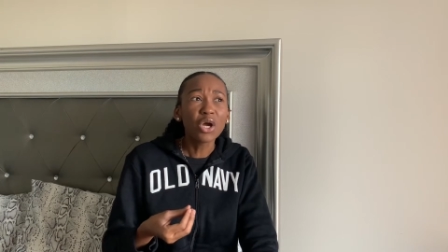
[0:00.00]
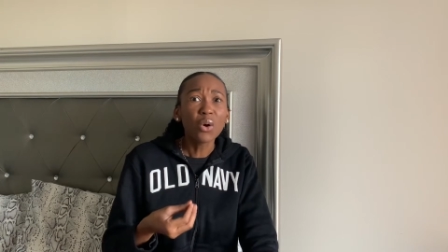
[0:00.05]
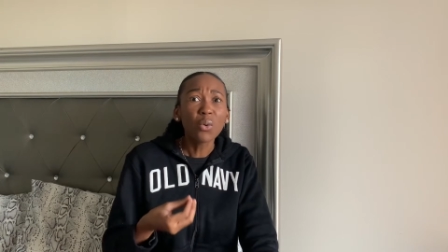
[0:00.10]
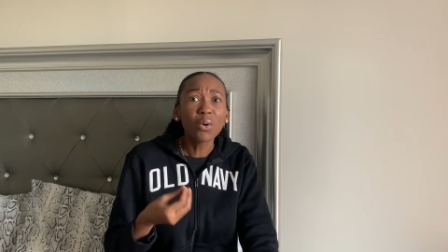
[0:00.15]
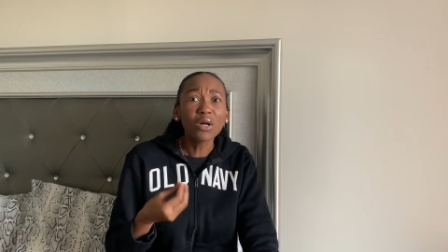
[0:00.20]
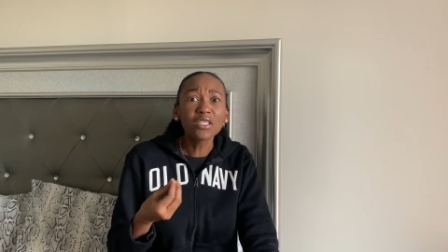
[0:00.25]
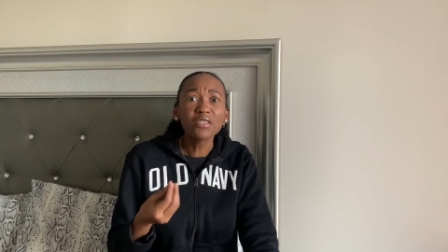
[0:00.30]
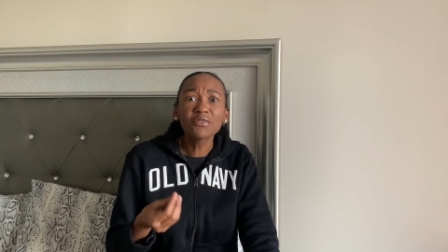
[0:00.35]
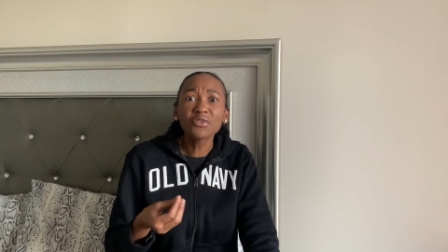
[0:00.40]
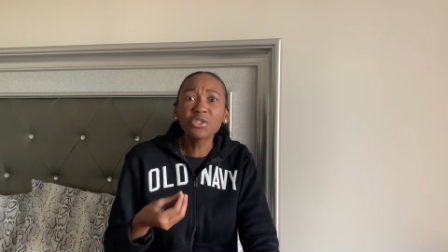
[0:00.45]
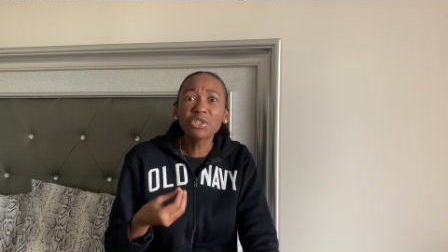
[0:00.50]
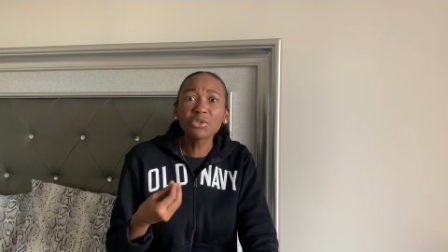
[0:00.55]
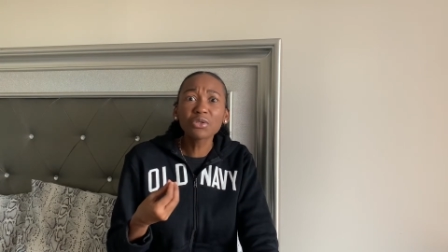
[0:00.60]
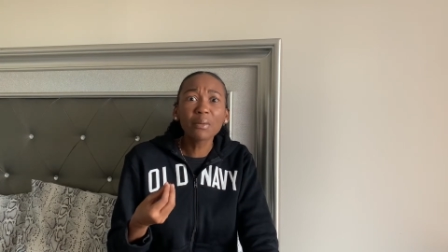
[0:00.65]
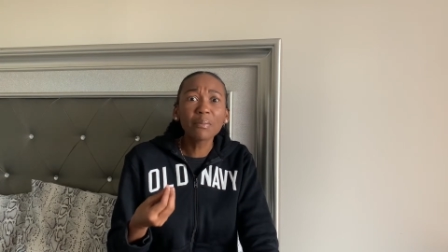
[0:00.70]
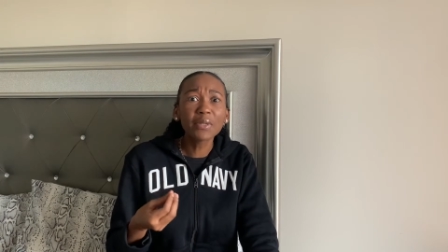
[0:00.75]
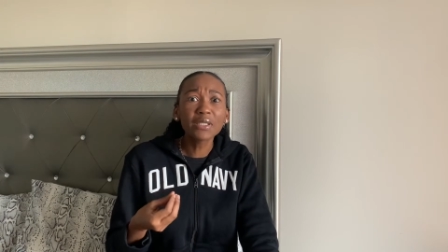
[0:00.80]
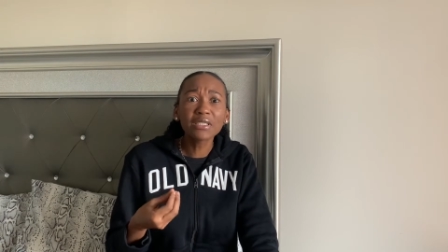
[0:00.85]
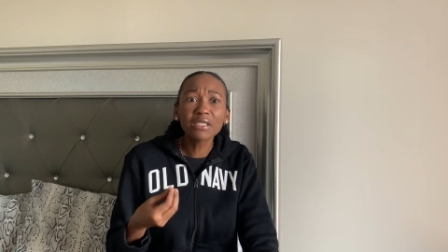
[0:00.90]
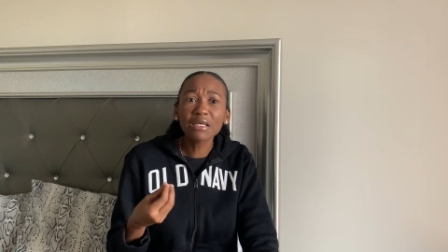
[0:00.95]
what if you reach
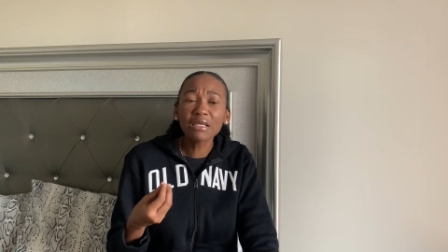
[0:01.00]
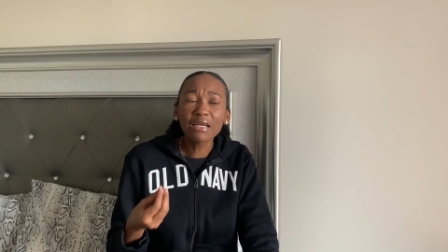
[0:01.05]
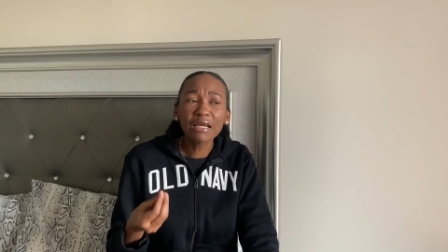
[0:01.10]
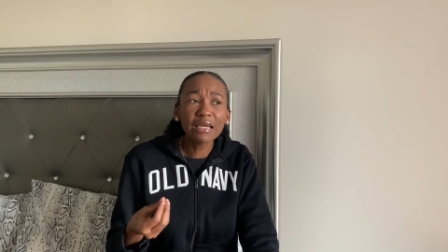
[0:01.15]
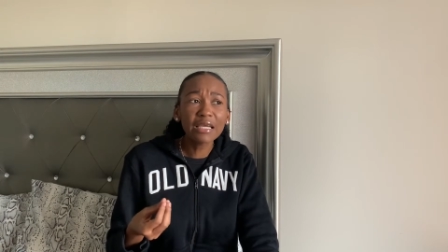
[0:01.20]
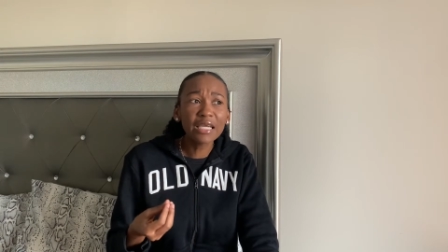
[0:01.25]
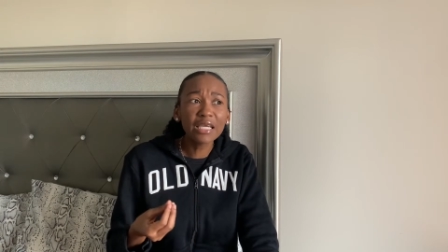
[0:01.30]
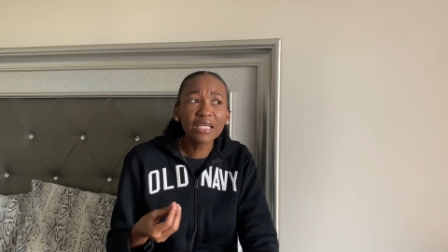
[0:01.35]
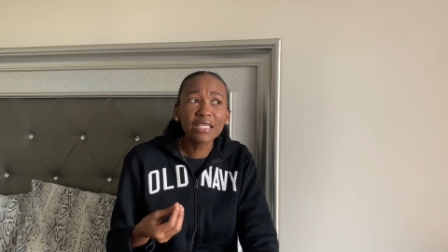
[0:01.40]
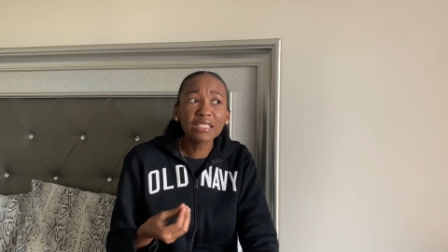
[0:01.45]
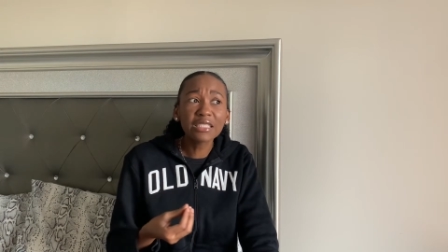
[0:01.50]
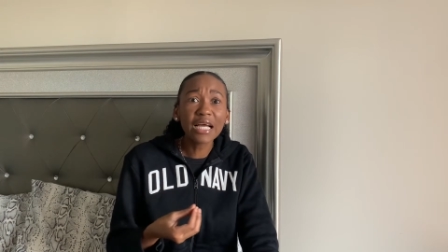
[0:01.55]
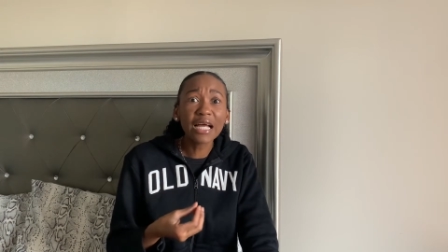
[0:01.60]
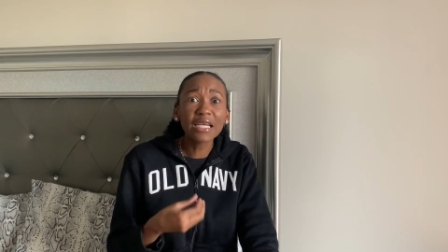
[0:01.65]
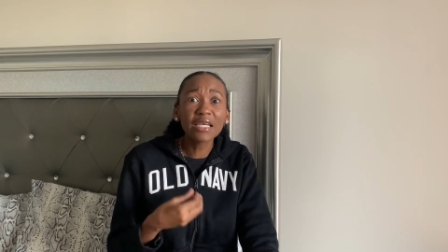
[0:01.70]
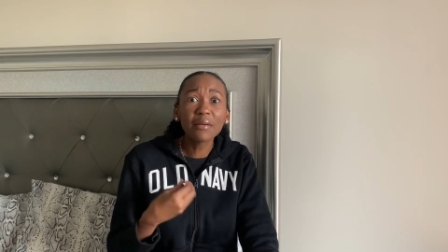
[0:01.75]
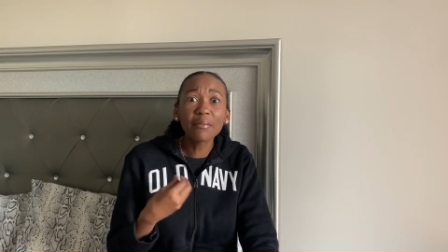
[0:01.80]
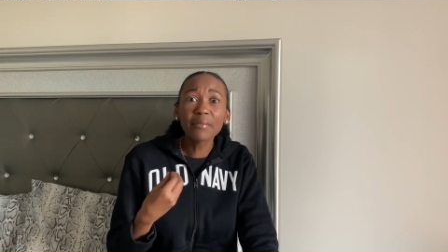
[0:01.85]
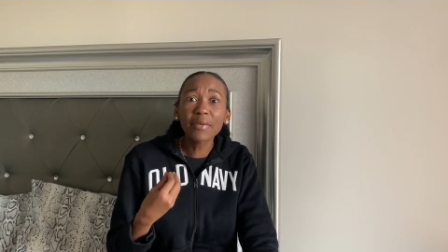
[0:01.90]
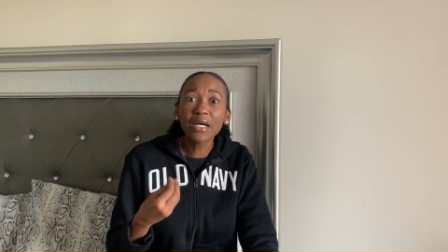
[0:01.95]
a particular age
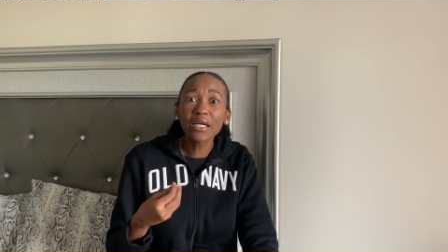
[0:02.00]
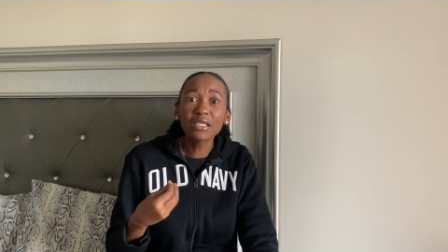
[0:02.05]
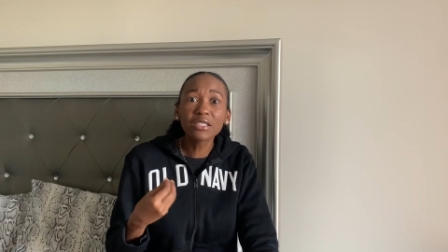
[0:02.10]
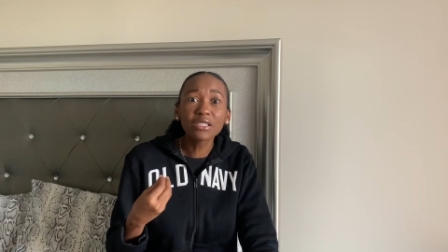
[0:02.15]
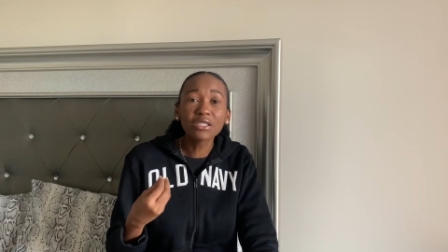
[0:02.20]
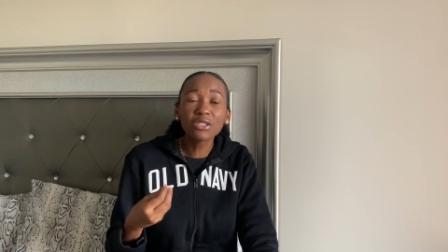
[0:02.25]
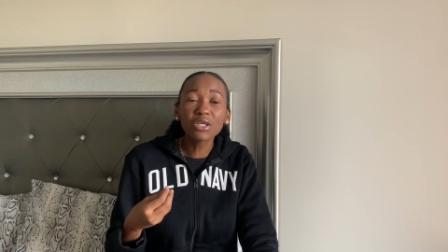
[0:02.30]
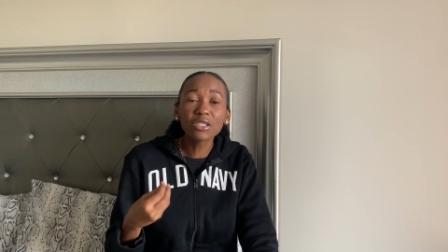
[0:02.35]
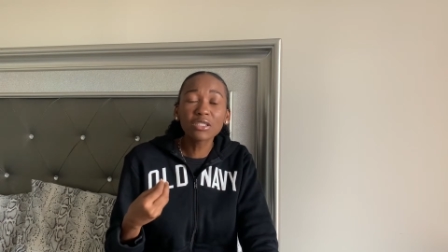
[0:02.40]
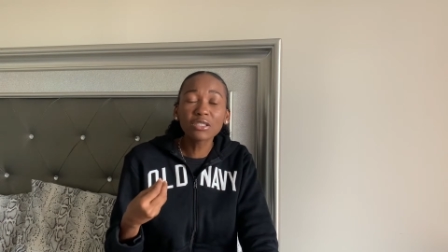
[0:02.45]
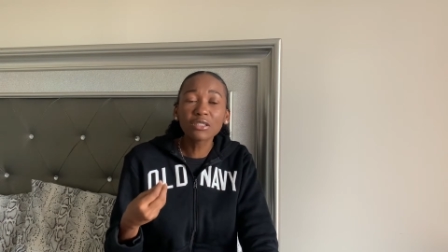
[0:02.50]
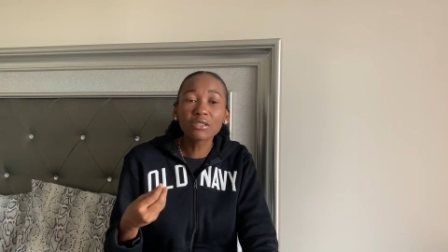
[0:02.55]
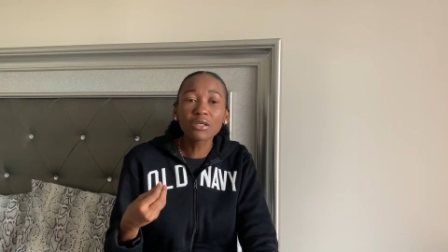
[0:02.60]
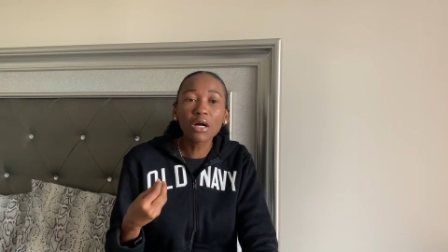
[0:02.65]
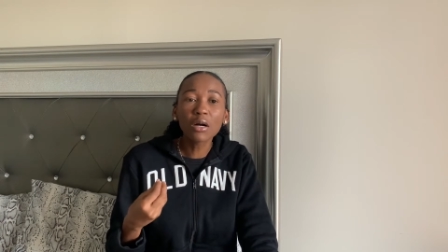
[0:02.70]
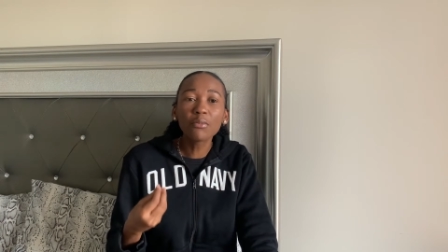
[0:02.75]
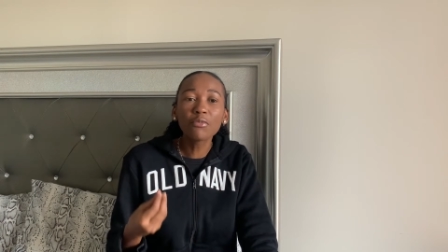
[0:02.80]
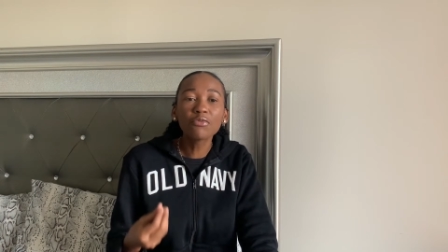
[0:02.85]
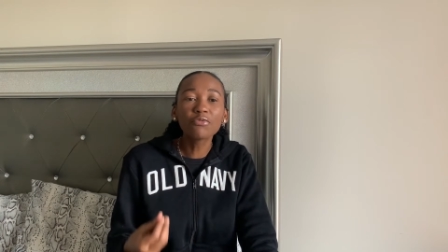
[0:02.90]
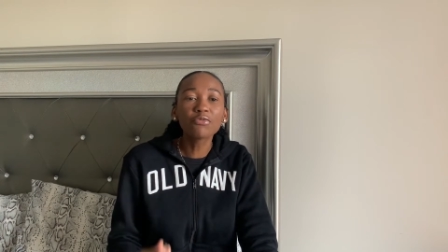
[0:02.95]
and the marriage doesn't
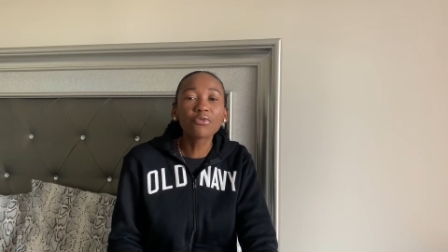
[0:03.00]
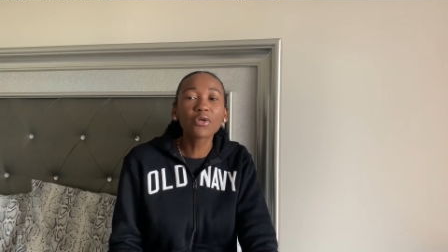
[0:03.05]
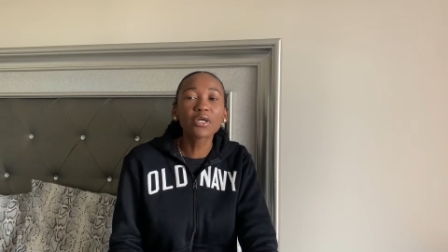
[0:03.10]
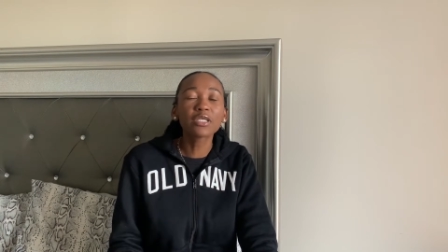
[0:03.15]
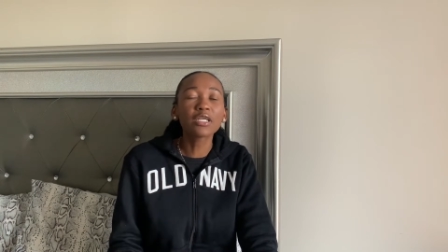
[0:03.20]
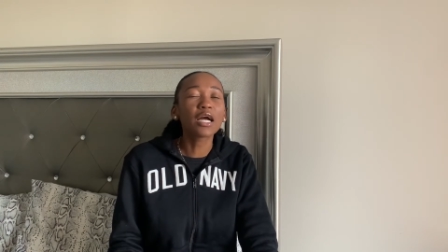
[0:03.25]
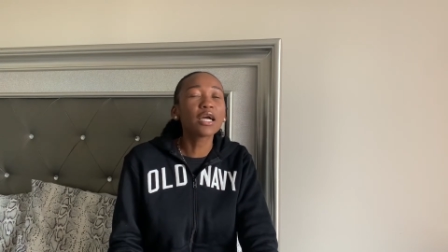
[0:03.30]
come forth